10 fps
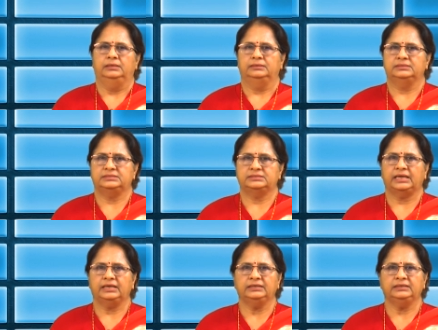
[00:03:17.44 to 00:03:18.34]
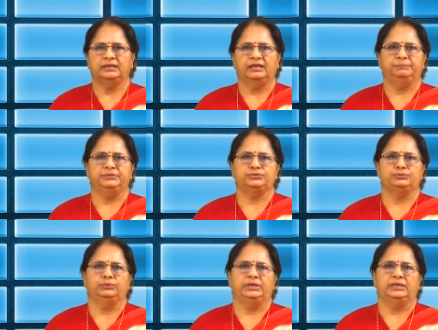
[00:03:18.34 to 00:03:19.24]
The second type is
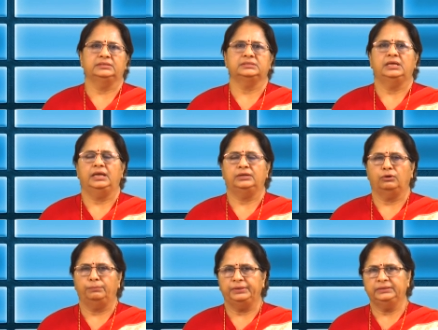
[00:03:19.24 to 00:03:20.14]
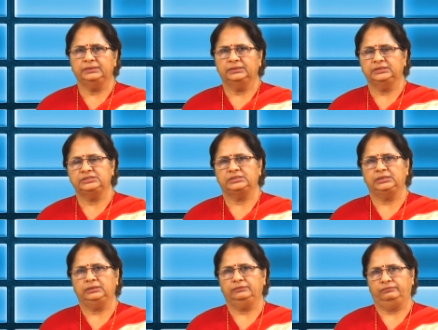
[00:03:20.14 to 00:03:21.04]
known as an operant
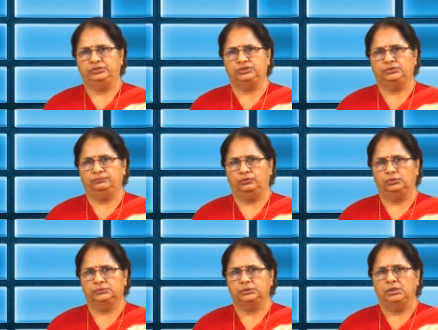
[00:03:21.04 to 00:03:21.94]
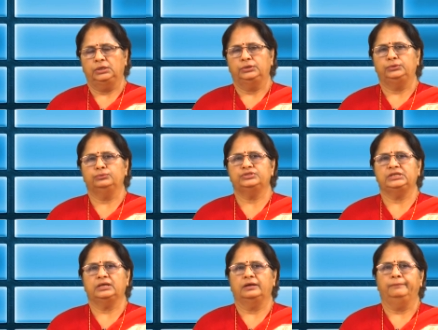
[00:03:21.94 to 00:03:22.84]
conditioning, which involves
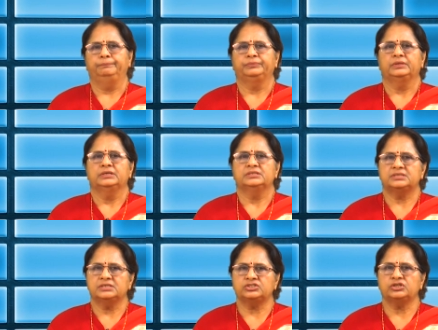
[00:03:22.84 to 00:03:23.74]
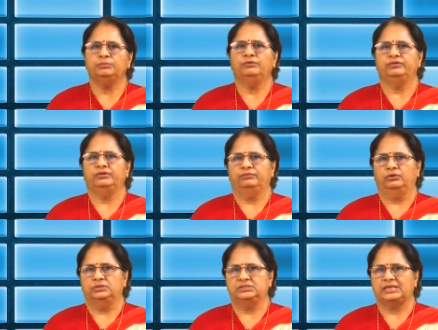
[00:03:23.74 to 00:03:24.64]
using a system of
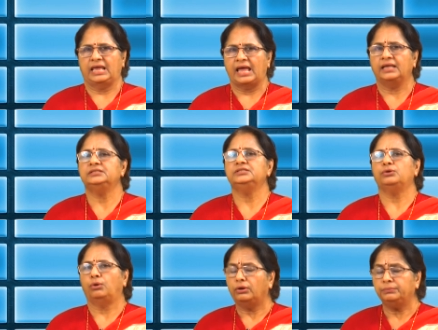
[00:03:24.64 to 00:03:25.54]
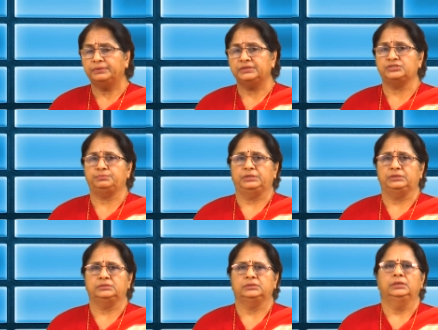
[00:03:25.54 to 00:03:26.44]
rewards and or punishment.